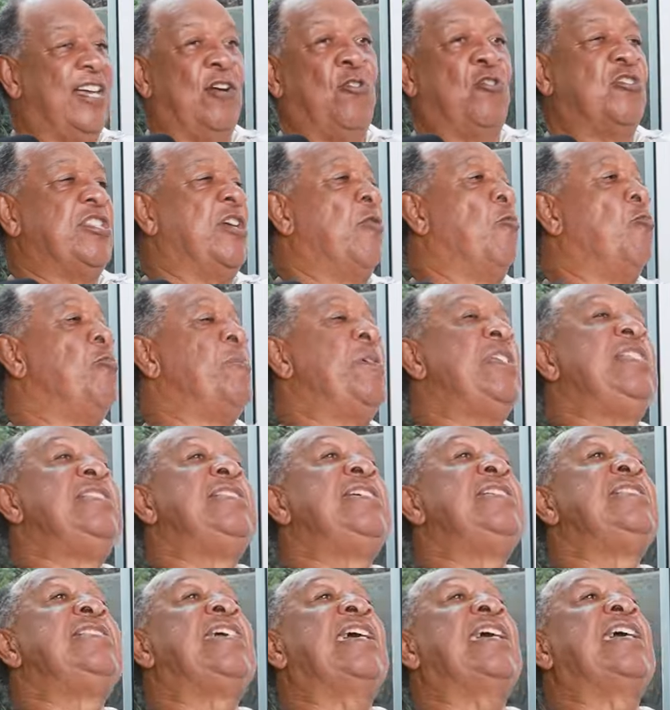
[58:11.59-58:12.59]
They other will
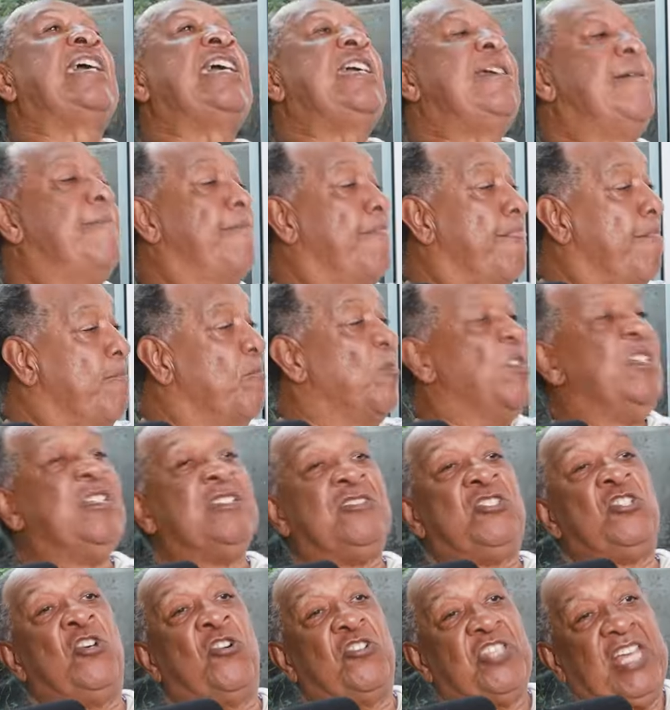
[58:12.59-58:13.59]
in the game.
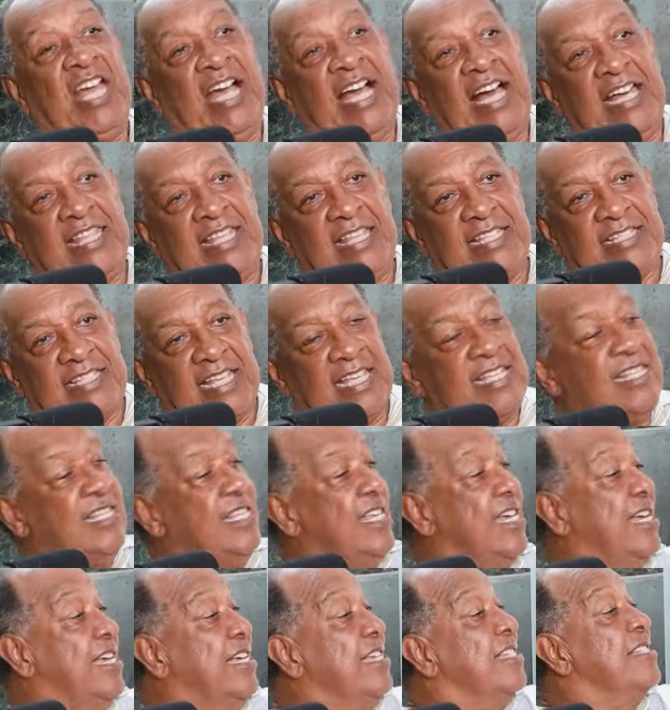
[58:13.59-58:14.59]
Yeah. They other had a
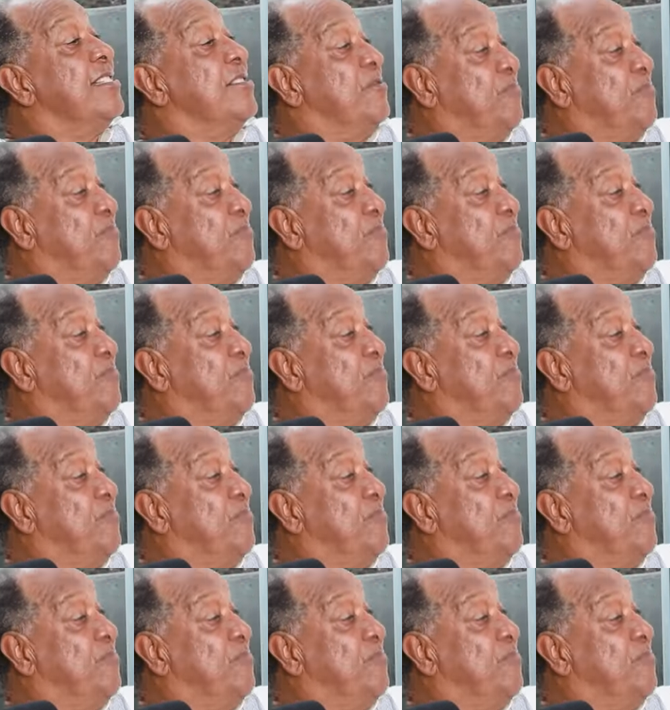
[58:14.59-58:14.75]
technique.